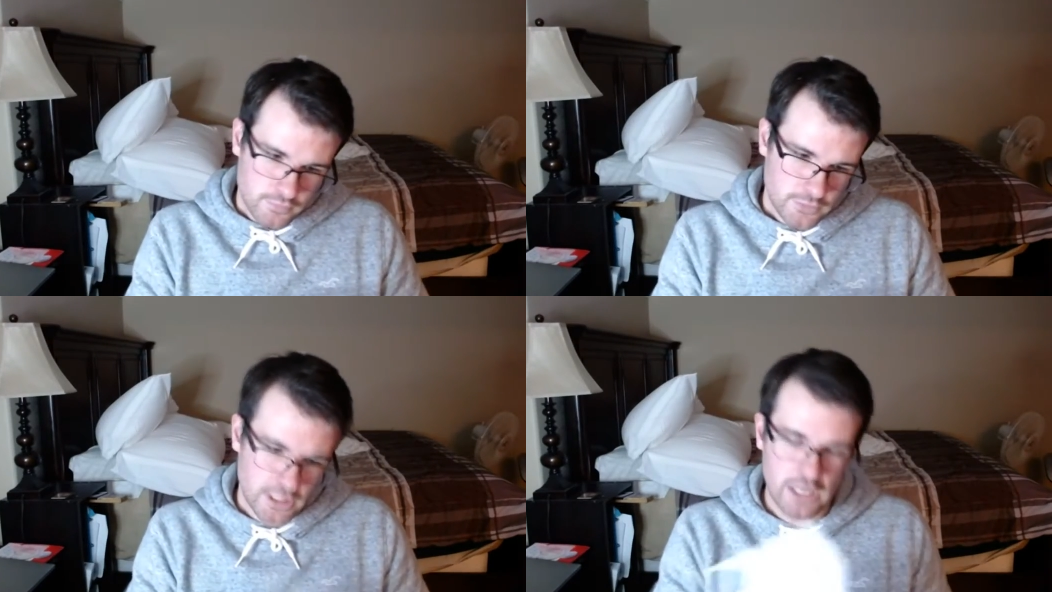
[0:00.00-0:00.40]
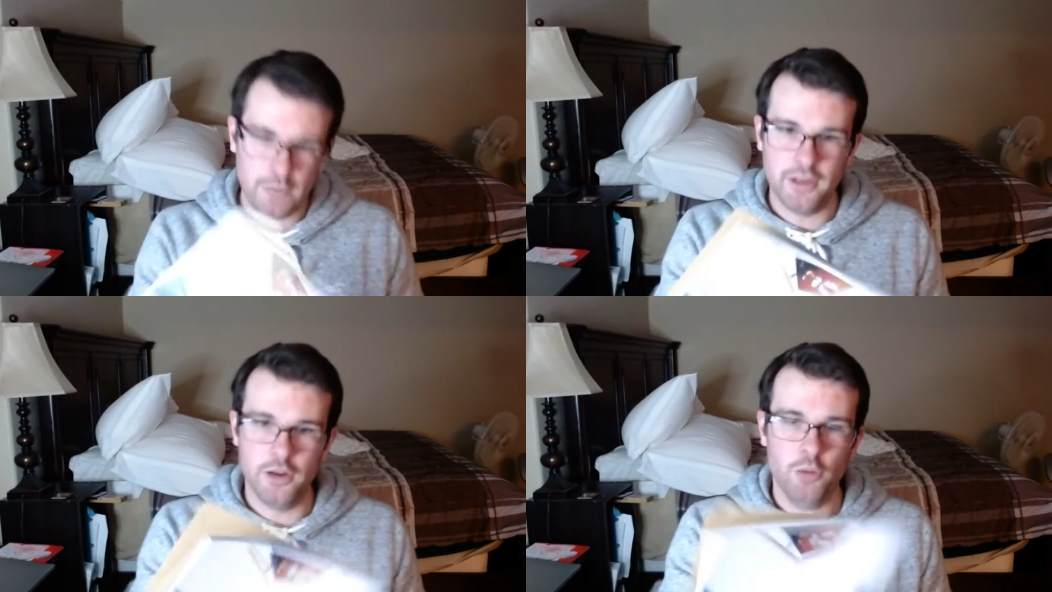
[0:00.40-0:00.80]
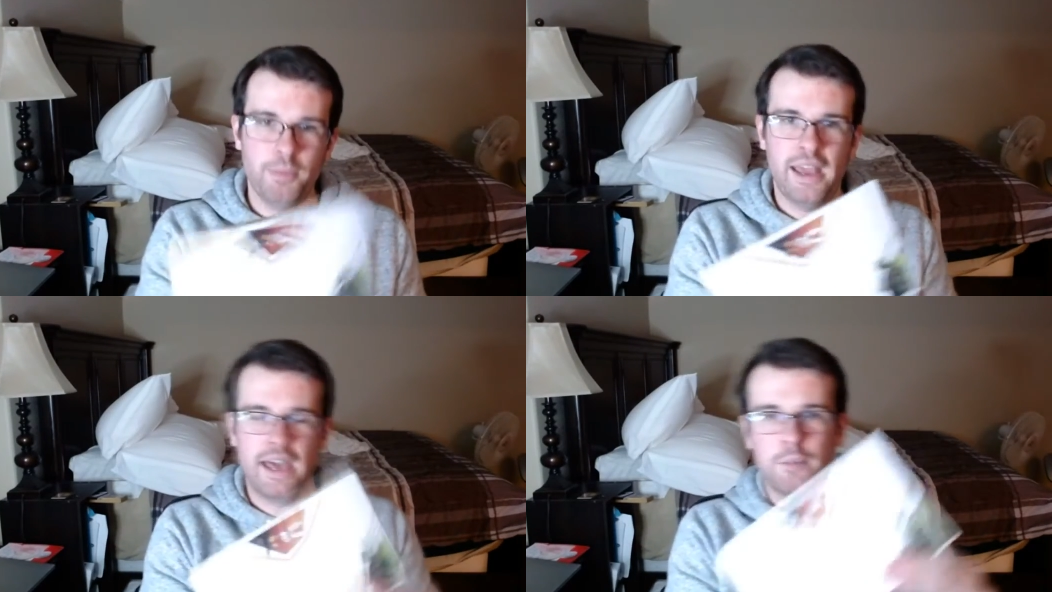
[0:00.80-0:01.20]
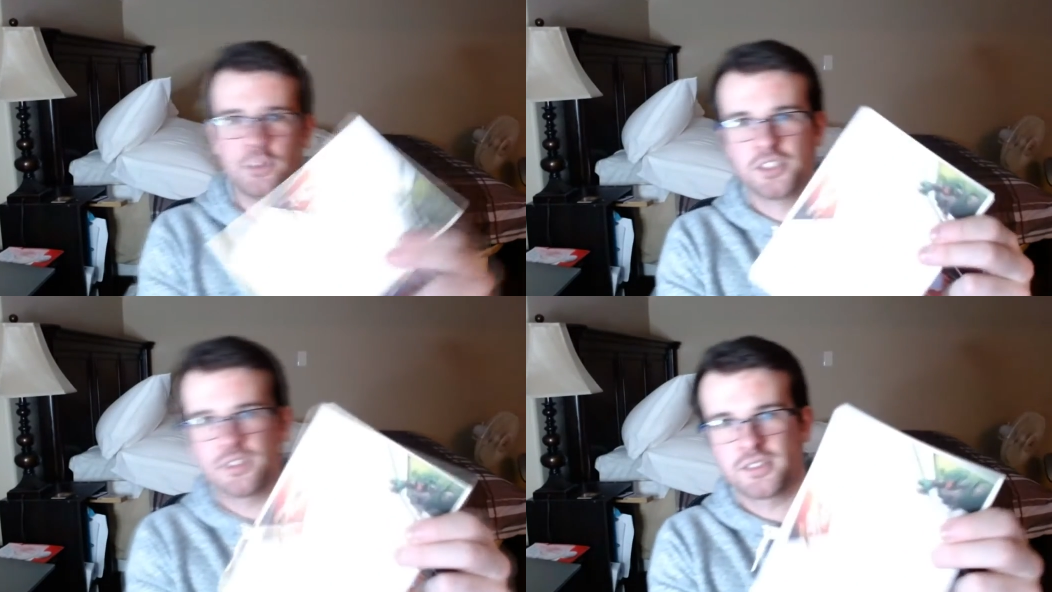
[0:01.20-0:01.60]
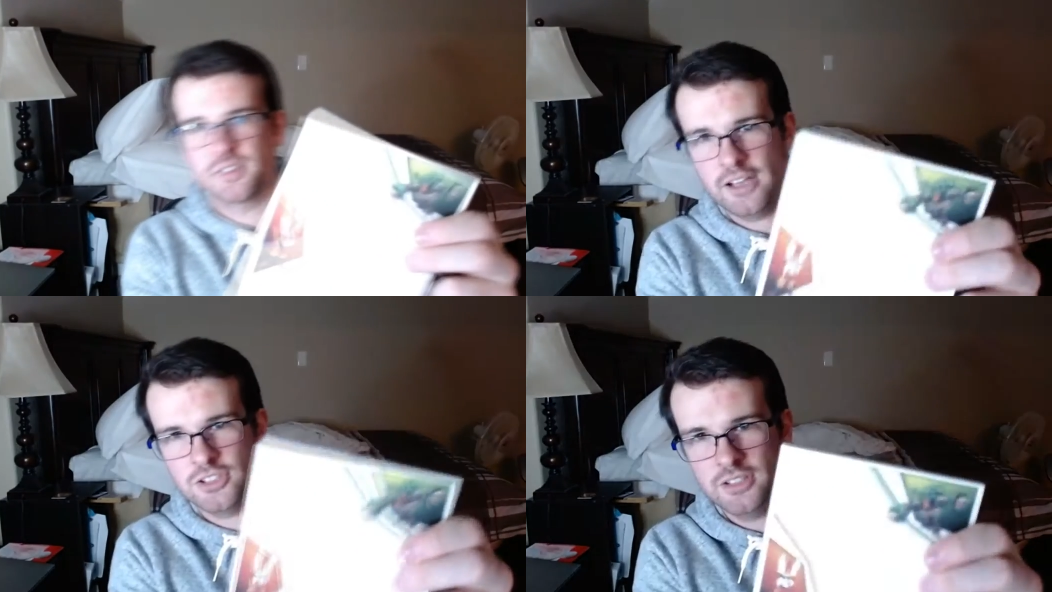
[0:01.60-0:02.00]
um, a notepad, which is
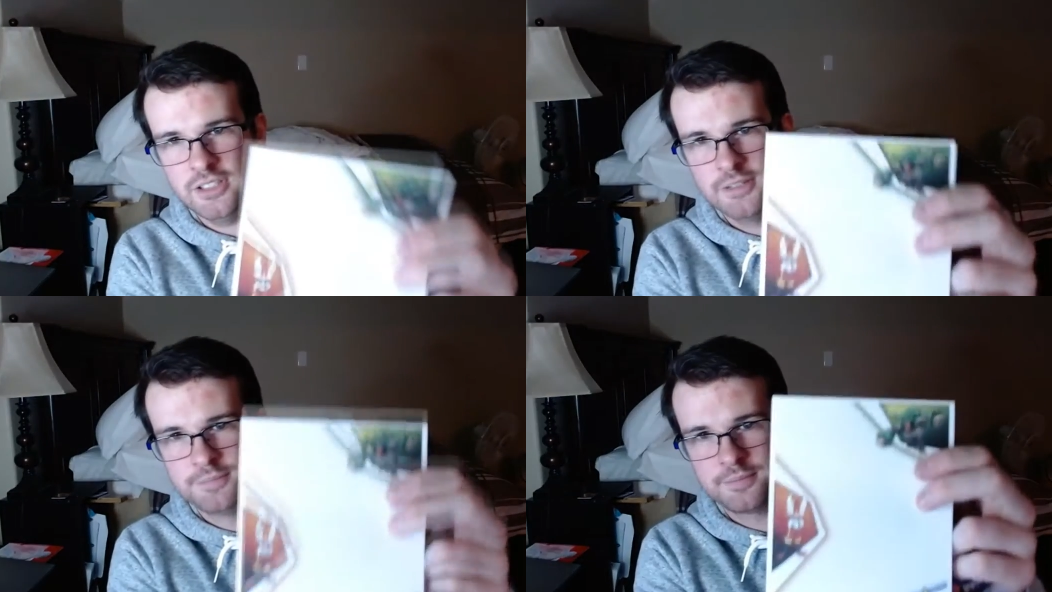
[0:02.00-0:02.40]
actually